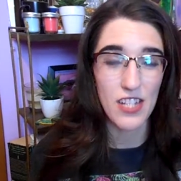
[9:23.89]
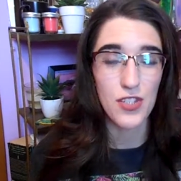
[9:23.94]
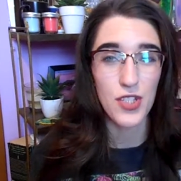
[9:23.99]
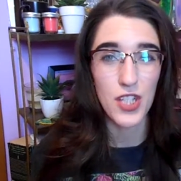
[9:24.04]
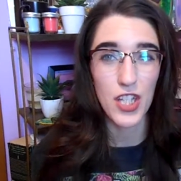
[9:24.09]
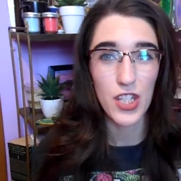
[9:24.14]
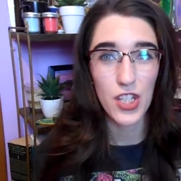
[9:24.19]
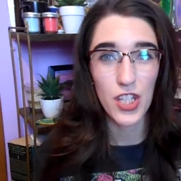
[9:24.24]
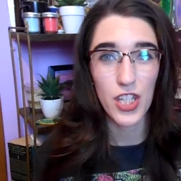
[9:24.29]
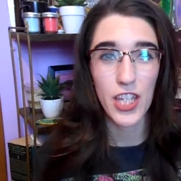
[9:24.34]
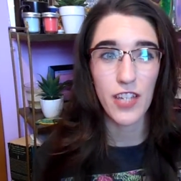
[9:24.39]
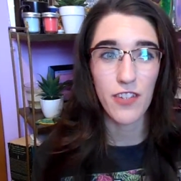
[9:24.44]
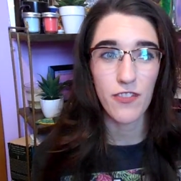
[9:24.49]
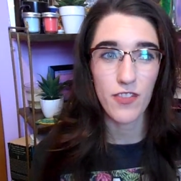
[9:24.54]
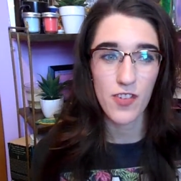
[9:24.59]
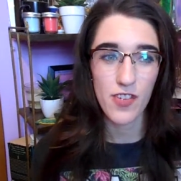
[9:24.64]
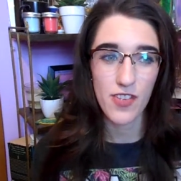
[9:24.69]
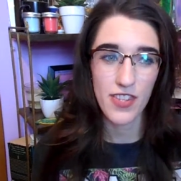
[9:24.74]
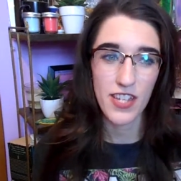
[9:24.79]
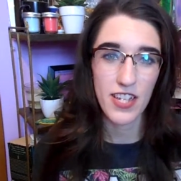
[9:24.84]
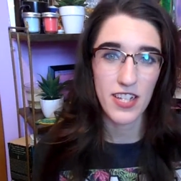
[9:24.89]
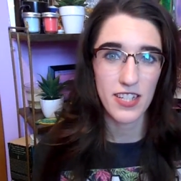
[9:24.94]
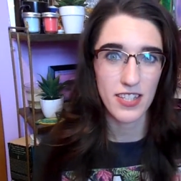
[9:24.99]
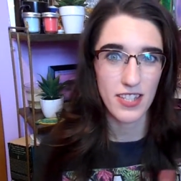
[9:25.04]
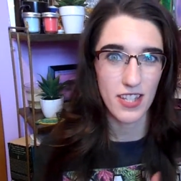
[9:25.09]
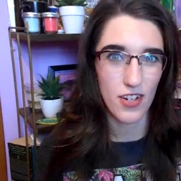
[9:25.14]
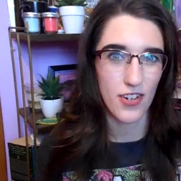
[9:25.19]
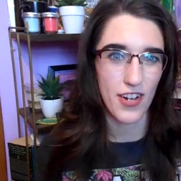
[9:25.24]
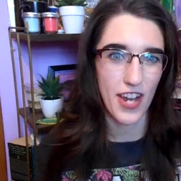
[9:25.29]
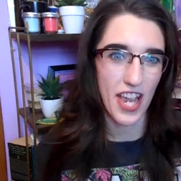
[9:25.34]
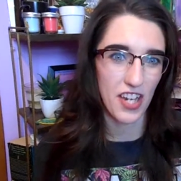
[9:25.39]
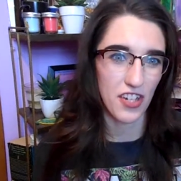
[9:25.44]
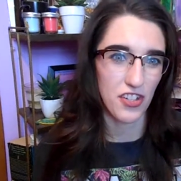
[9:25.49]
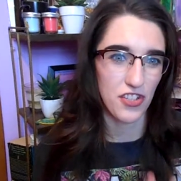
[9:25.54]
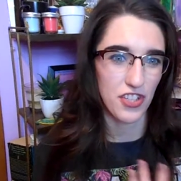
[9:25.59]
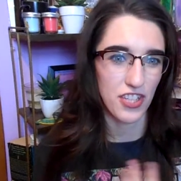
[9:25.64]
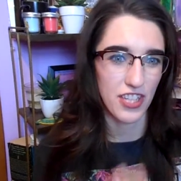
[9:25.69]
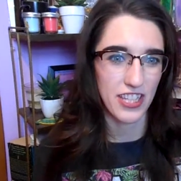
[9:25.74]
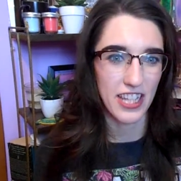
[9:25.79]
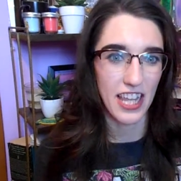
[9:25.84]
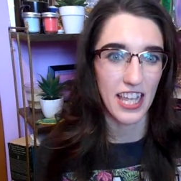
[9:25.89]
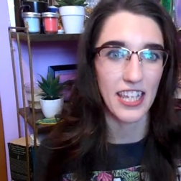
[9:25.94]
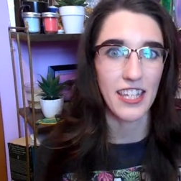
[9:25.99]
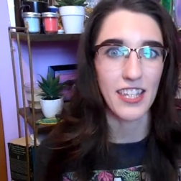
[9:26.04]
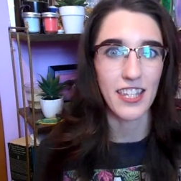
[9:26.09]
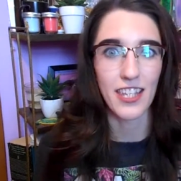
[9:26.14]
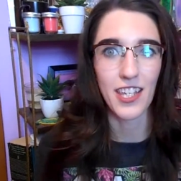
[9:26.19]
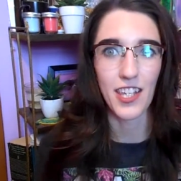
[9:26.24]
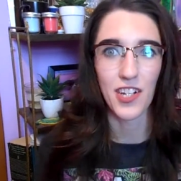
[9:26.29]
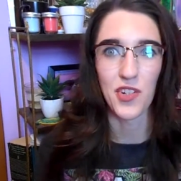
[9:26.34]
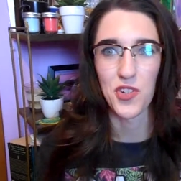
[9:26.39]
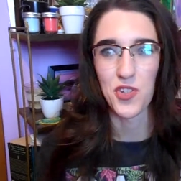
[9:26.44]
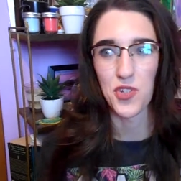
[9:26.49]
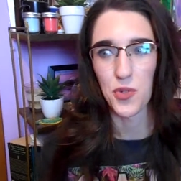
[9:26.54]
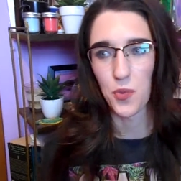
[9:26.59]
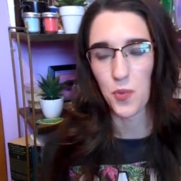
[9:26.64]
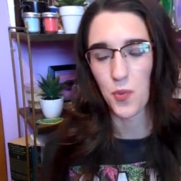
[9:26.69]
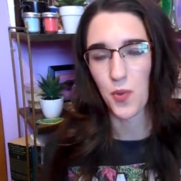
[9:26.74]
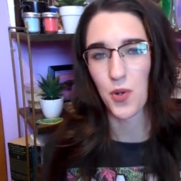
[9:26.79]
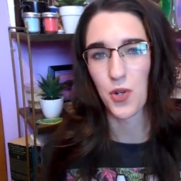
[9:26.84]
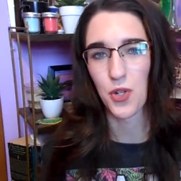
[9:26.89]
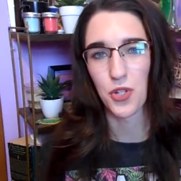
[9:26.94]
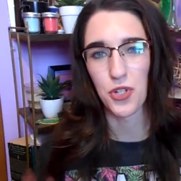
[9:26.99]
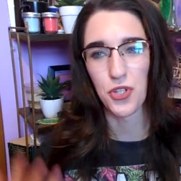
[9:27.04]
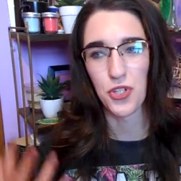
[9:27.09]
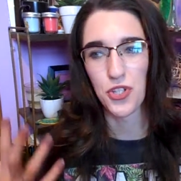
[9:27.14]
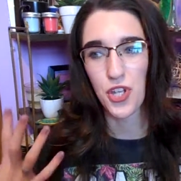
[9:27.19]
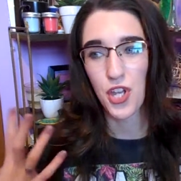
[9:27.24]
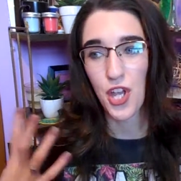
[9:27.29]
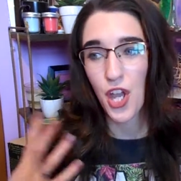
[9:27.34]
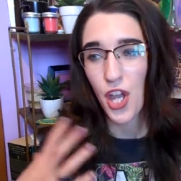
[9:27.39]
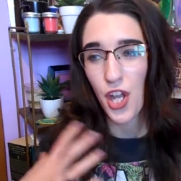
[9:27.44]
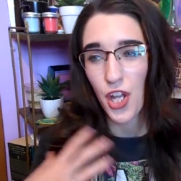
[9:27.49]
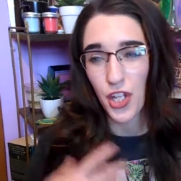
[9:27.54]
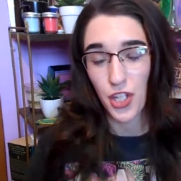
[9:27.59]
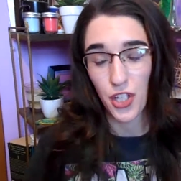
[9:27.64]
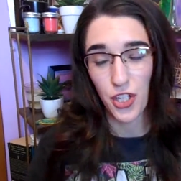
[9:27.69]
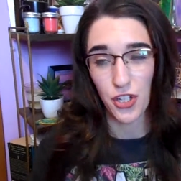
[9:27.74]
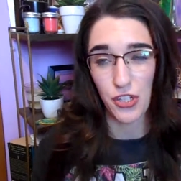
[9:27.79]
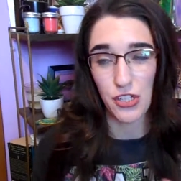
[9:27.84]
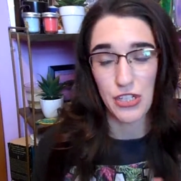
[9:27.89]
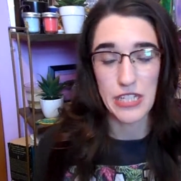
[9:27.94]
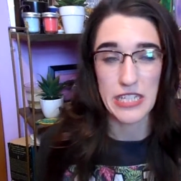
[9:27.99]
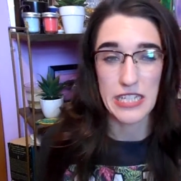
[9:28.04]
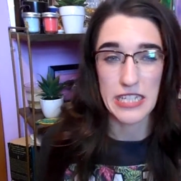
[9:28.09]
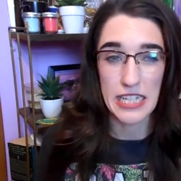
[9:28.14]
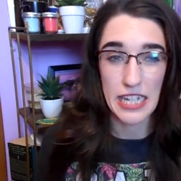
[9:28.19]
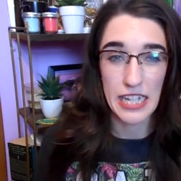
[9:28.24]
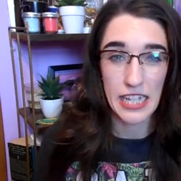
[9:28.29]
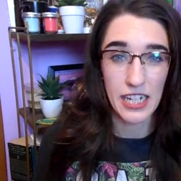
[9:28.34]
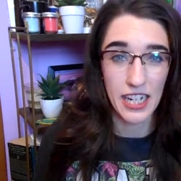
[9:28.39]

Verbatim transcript: So like looking for things that are actually like geared towards your skin.